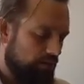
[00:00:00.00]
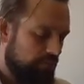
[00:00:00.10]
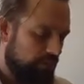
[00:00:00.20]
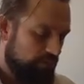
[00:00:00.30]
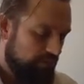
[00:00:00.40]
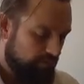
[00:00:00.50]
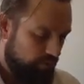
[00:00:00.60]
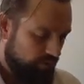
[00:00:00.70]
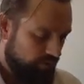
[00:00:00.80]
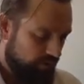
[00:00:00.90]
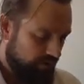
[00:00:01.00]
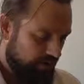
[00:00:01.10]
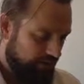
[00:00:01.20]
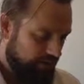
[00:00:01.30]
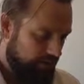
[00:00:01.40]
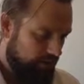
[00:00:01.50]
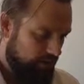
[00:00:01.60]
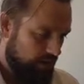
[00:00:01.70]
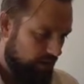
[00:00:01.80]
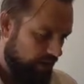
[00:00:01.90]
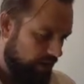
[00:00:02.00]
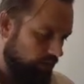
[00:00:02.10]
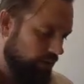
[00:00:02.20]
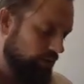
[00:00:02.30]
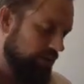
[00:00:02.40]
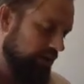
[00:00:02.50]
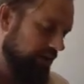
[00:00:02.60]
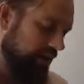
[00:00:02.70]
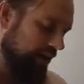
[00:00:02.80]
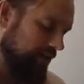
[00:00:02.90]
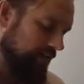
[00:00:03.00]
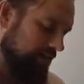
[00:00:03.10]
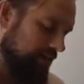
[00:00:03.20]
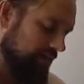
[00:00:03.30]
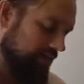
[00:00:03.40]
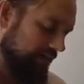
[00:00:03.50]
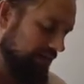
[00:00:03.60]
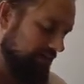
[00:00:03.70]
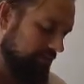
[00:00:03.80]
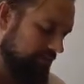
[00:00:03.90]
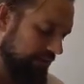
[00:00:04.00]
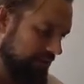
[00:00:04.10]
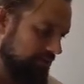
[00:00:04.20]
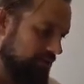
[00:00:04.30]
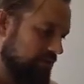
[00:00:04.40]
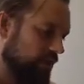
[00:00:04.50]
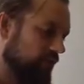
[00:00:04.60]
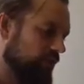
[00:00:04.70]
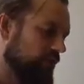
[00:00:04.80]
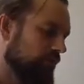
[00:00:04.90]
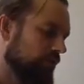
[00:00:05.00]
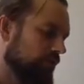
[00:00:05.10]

Most important thing when we're looking at risk is that there's a balance of